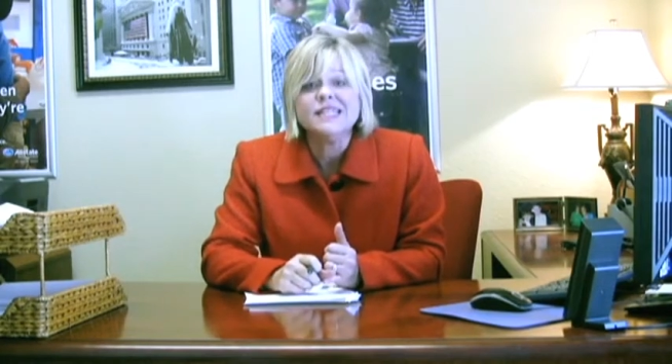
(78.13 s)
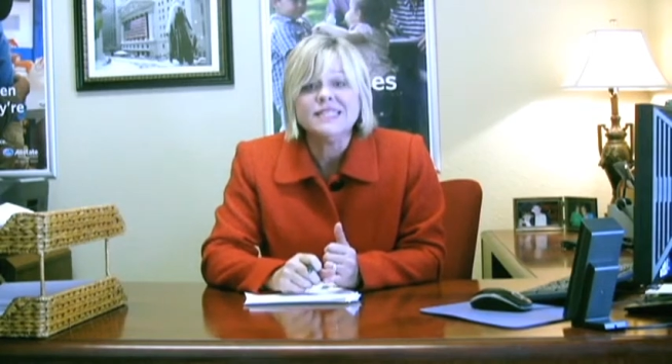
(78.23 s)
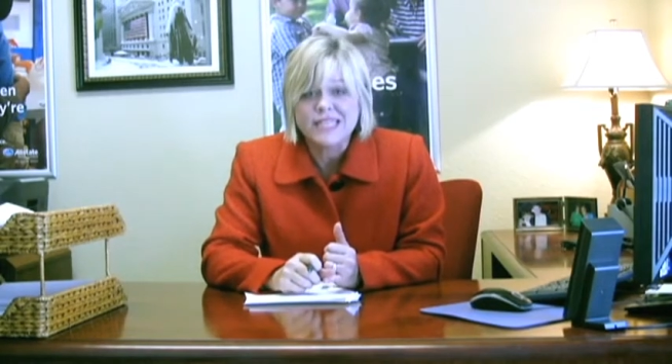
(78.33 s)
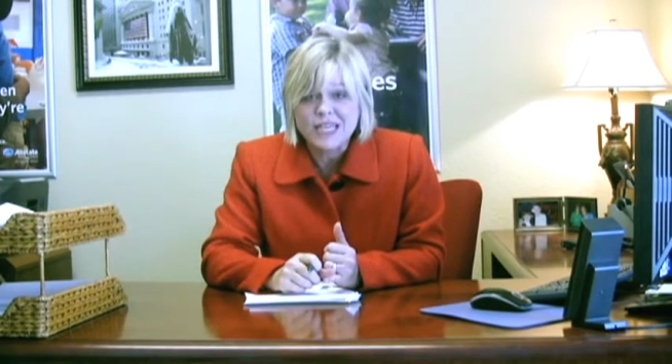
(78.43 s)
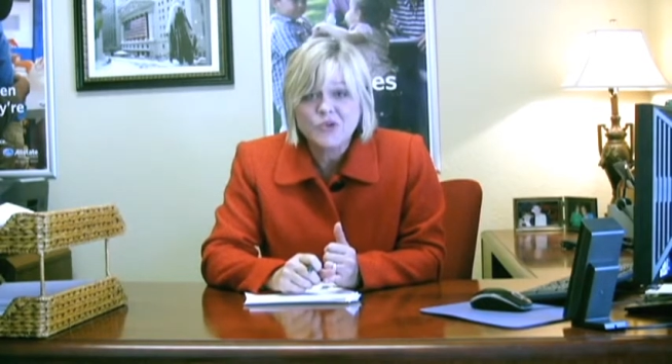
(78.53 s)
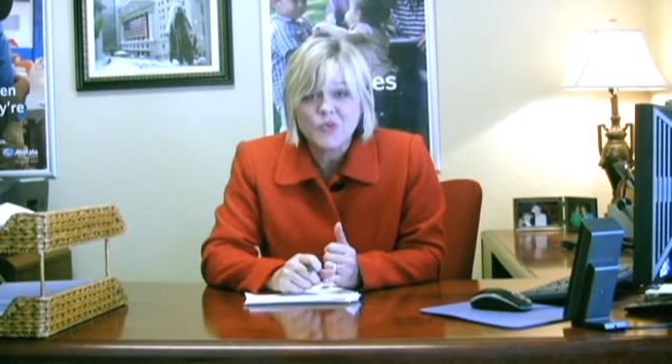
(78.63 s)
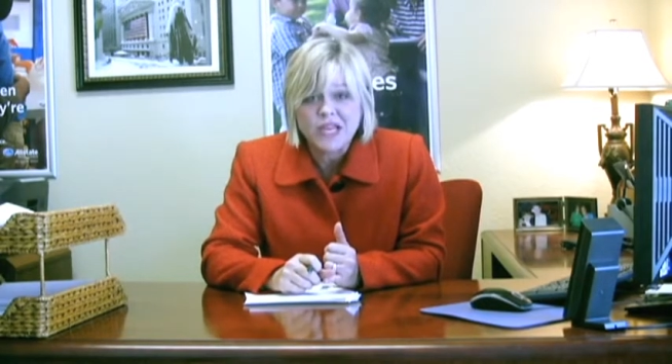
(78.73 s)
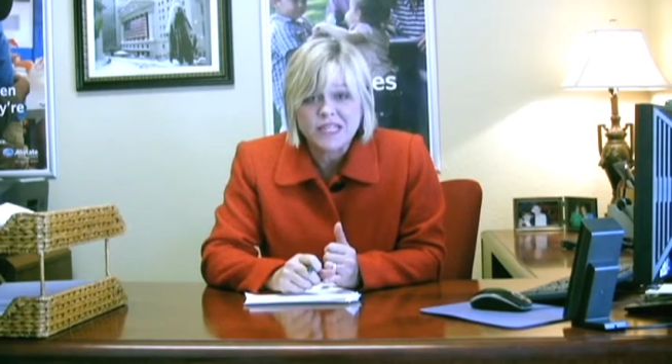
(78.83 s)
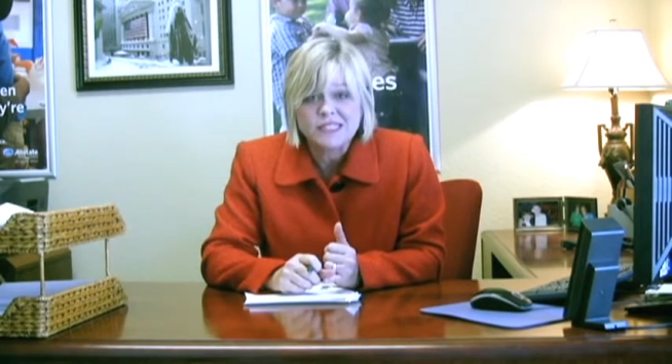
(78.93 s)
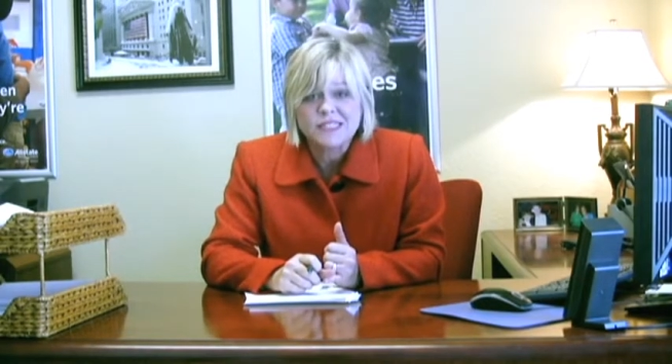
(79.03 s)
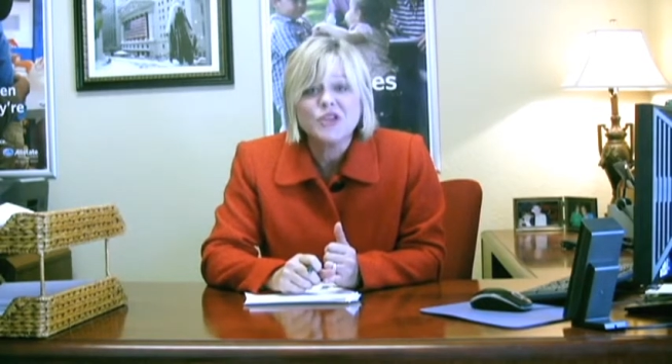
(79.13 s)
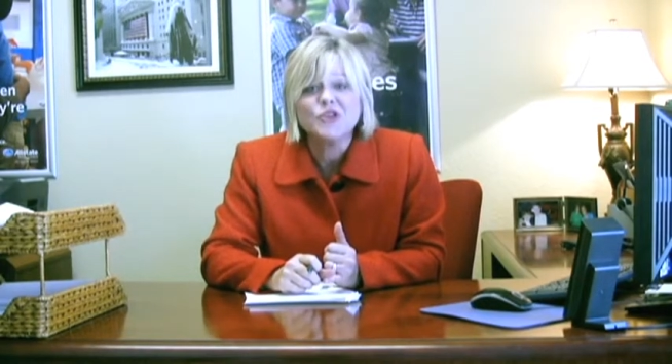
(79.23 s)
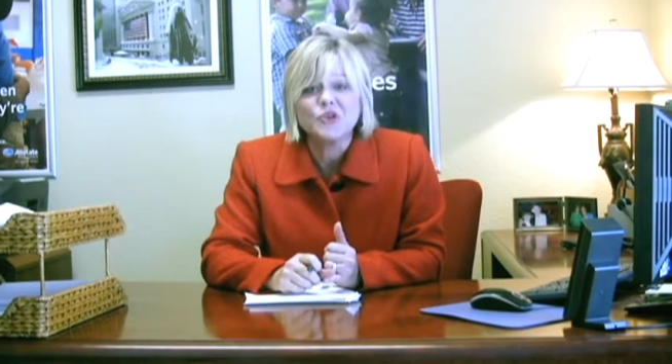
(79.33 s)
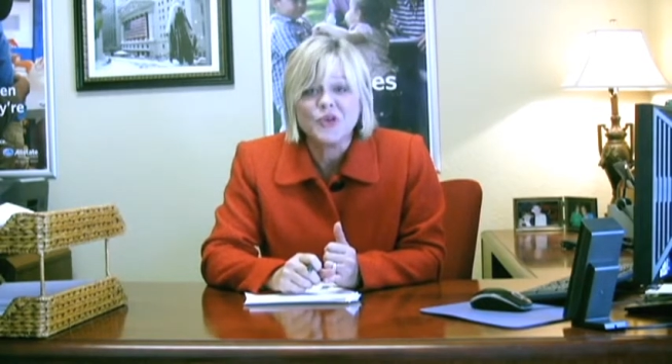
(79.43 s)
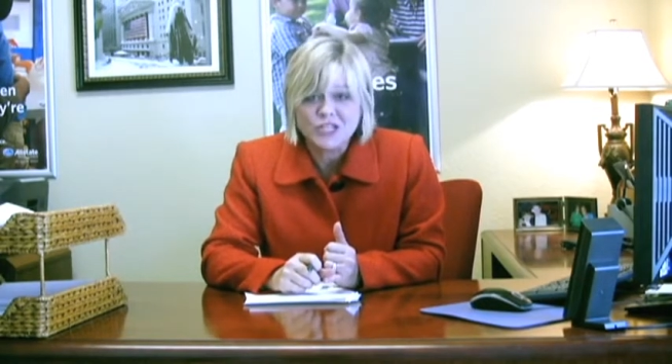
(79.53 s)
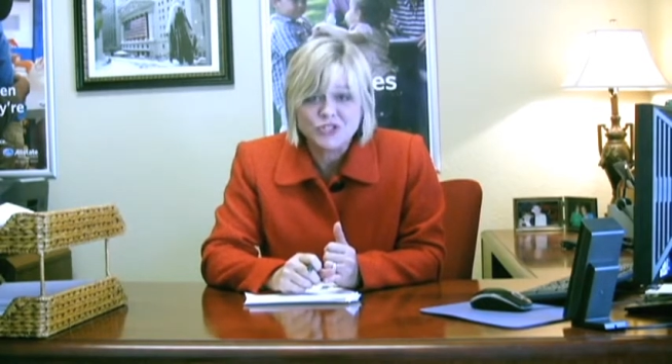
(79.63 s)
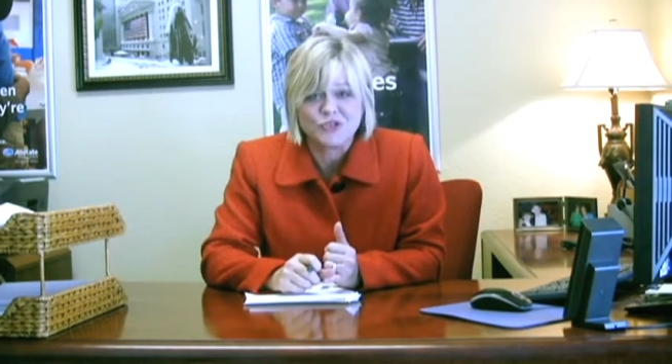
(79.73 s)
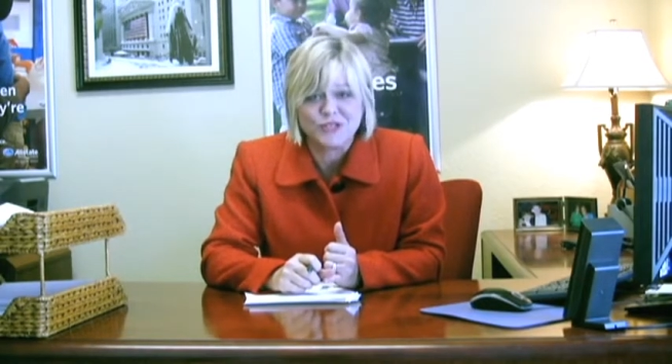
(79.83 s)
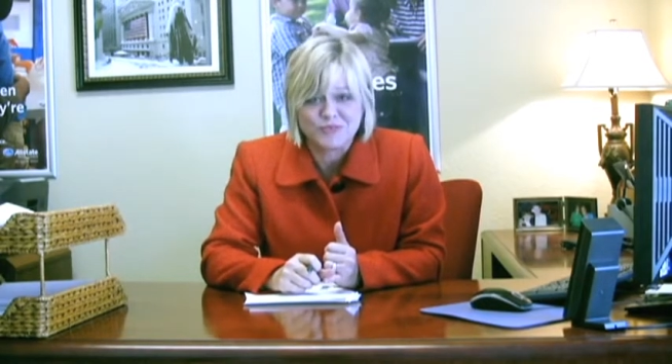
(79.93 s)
decrease your insurance